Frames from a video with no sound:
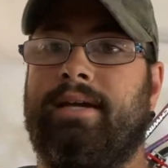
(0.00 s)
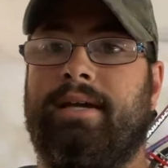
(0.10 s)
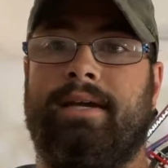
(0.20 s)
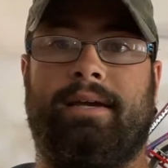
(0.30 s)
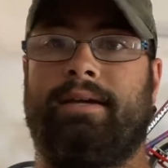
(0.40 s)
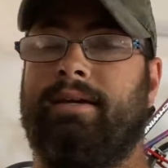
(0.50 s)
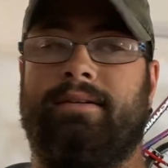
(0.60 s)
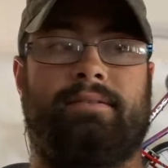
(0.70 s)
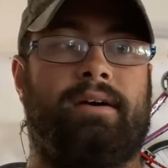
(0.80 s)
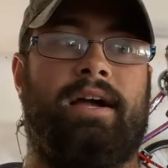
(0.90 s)

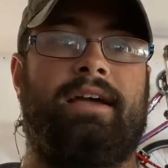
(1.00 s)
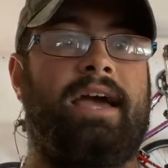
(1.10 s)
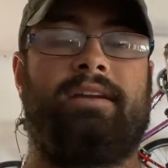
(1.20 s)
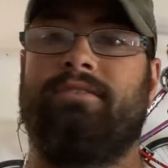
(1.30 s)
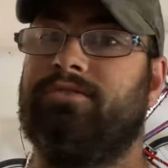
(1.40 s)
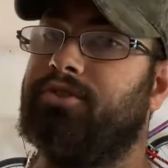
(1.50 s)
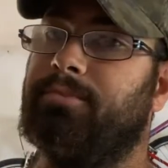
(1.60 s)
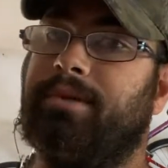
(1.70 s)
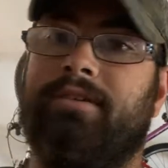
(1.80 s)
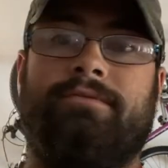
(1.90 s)
I had a little
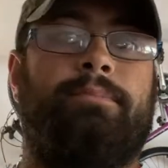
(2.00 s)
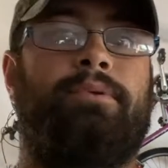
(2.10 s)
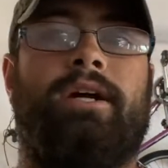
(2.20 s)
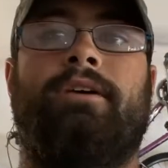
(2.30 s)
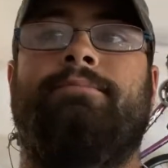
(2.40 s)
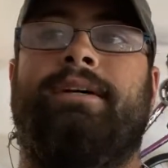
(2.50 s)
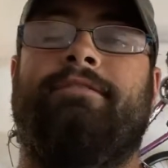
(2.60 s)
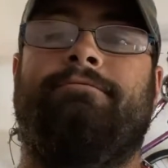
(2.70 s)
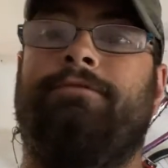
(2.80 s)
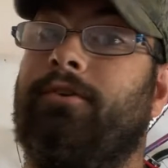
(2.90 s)
bit of a problem at
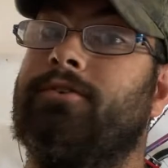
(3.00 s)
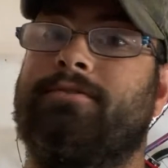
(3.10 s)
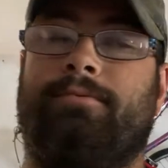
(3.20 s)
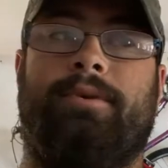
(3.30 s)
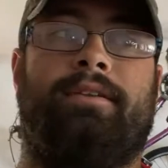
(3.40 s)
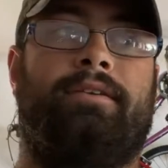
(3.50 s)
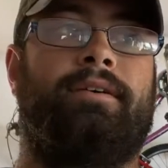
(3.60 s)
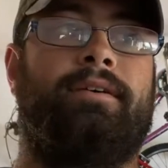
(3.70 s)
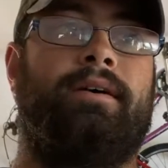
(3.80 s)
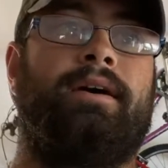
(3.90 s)
first with
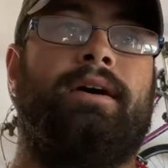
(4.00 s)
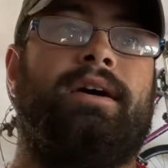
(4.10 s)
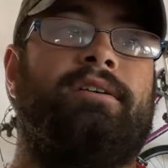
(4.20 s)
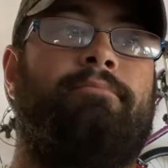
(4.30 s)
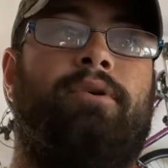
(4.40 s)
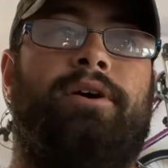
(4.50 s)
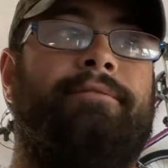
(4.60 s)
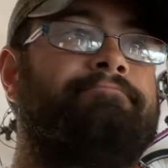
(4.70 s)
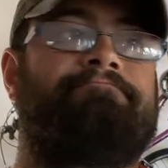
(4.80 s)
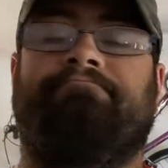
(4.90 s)
it, but
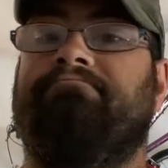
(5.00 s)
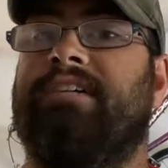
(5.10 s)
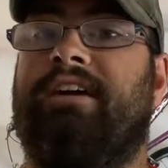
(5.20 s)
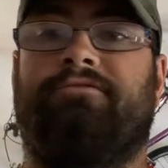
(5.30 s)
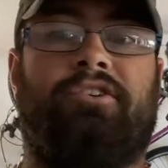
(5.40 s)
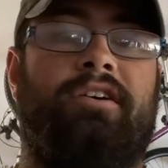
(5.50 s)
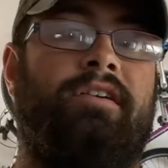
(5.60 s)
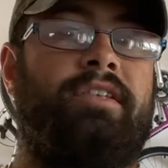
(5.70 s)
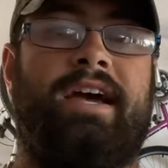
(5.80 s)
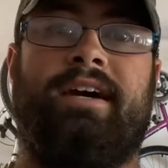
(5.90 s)
after all
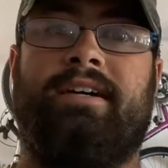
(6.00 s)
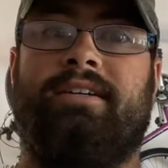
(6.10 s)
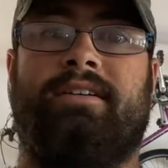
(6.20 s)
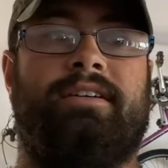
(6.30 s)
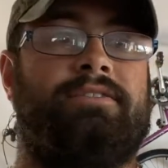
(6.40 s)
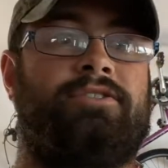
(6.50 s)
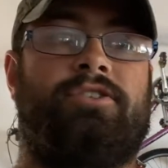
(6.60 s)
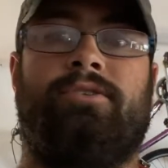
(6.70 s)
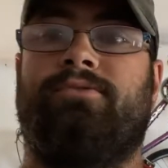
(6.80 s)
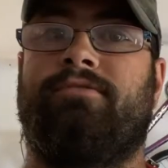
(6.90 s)
that, it
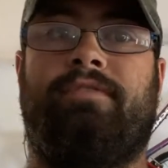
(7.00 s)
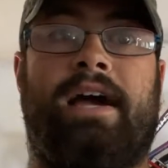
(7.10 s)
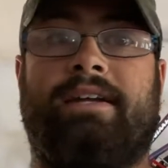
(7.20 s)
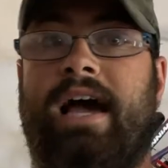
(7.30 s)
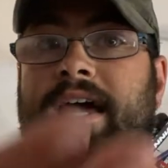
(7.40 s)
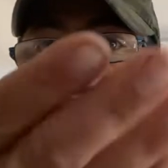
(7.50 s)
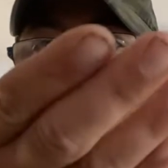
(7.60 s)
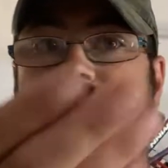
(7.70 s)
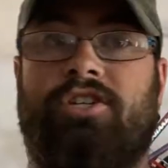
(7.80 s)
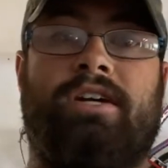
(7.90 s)
shoots fine. I
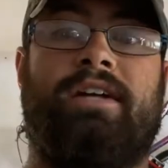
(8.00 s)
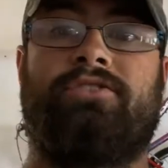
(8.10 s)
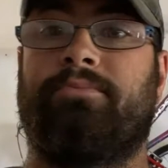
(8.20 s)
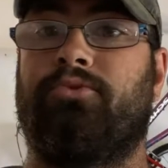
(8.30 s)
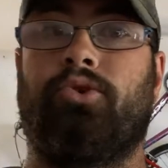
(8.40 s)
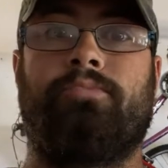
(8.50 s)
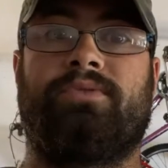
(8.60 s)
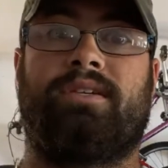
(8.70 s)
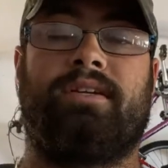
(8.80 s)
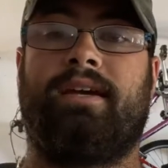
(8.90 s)
even shot some groups
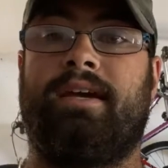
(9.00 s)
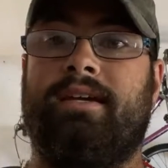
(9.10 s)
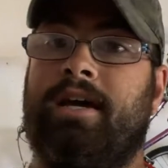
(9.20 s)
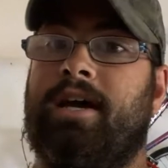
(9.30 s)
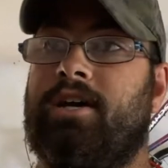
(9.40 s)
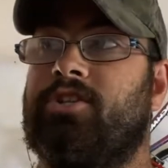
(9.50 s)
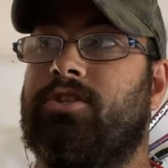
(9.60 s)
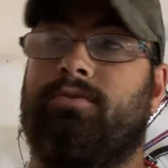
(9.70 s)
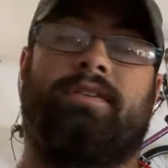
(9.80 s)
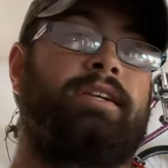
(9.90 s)
today,
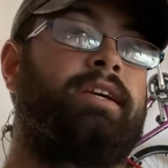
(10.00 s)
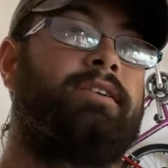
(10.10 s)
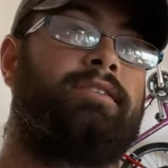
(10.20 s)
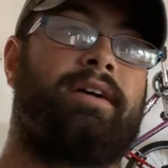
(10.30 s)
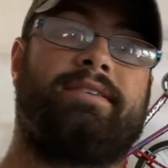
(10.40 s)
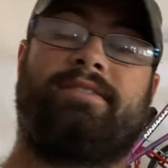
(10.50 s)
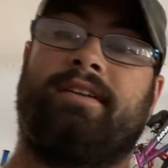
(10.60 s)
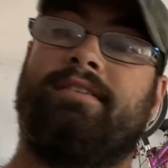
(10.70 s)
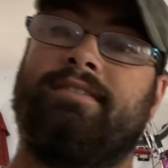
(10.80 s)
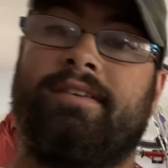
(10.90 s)
Shoot to Kill. I
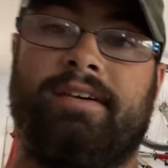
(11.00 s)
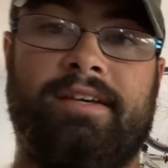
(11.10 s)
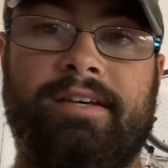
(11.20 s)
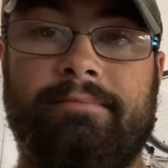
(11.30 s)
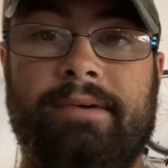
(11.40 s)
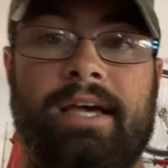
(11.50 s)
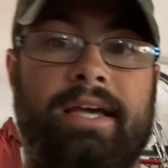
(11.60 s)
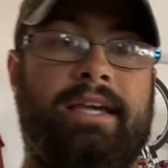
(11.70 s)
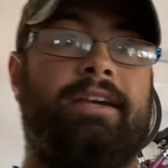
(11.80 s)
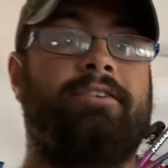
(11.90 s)
sent it to him.
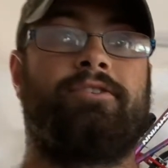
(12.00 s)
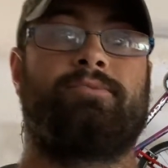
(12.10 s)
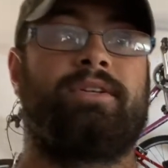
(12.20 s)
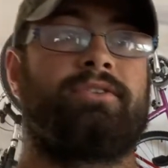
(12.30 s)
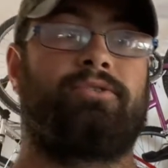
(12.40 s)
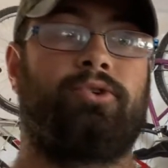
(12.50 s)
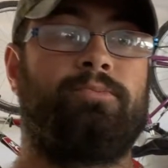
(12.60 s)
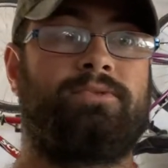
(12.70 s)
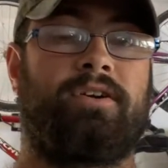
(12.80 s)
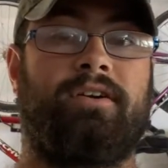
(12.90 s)
He knows what the
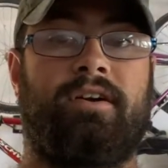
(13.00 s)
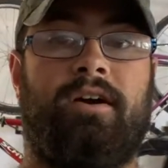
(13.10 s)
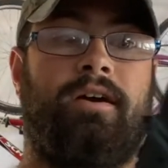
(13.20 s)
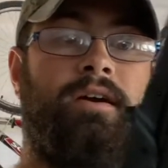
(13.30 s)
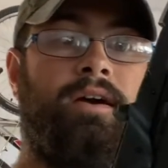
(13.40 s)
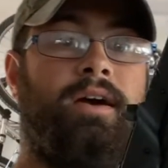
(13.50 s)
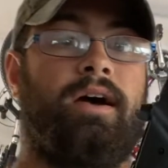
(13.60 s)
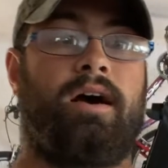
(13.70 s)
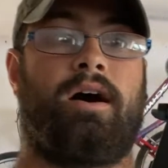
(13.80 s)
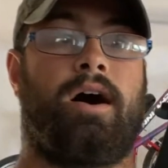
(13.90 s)
groups are.
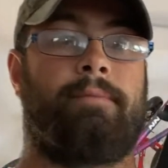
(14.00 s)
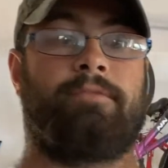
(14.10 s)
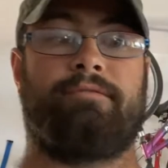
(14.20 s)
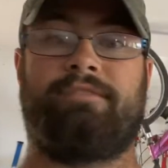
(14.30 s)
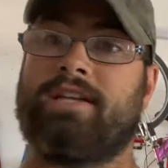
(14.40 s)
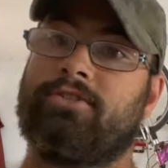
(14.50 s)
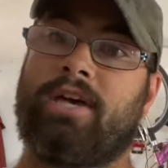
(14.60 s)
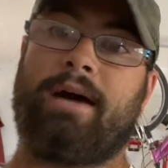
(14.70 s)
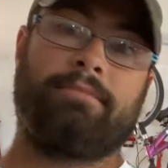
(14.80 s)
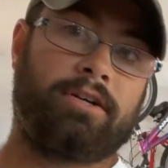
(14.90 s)
Eventually,
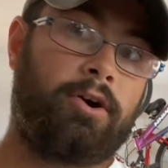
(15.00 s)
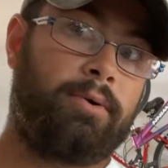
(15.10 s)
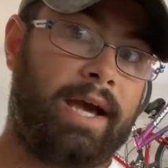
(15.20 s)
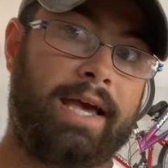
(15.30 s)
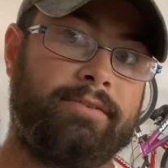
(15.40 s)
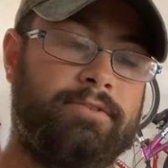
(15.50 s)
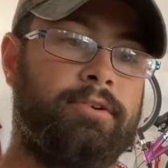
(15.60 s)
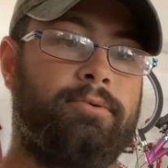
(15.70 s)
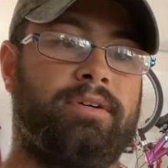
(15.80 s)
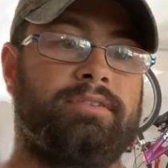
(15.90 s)
I'm going to go ahead and
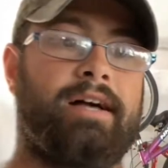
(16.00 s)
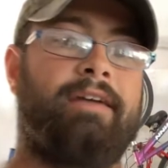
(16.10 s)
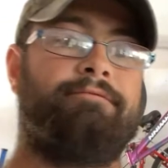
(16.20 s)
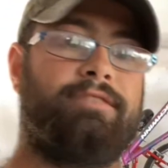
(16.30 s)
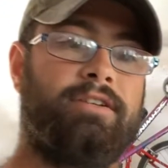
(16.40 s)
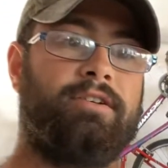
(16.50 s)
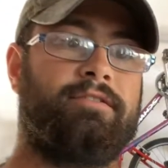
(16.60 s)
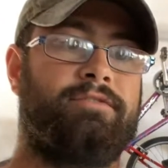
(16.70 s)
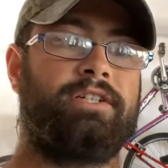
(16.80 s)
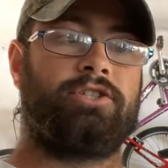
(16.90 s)
do a live video
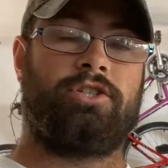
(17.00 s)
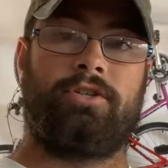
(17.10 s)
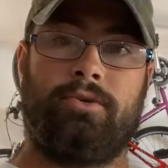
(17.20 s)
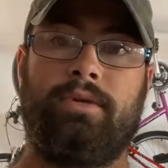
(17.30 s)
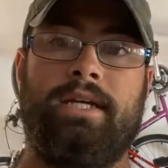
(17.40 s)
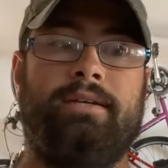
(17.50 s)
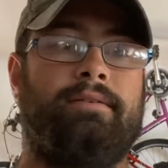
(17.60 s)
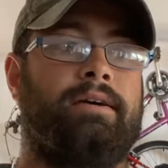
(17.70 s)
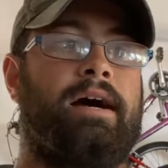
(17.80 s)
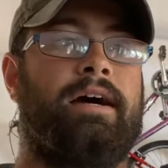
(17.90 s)
of it shooting
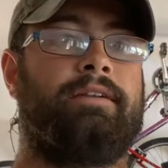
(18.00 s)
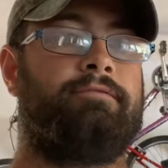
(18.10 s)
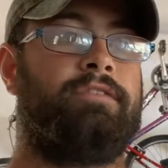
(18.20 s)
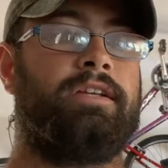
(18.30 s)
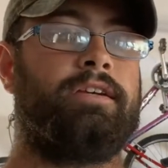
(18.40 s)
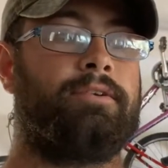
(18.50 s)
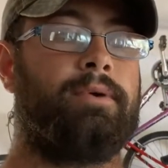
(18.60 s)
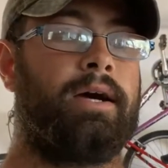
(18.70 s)
on video.